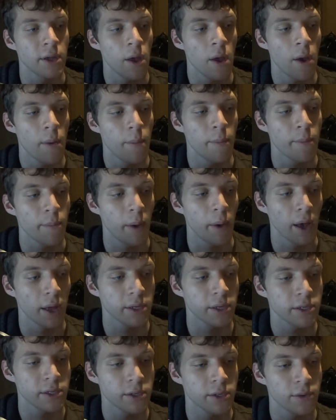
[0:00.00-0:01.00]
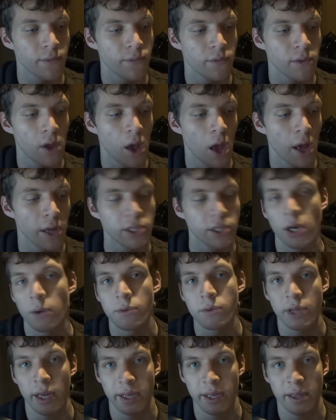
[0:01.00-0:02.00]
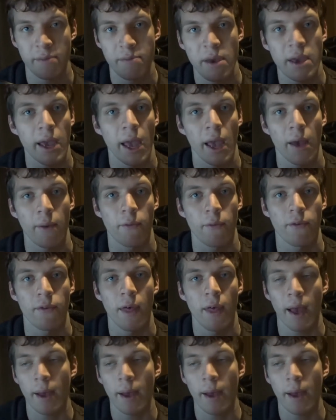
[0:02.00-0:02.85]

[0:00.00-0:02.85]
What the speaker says: but I don't take the mick out of that.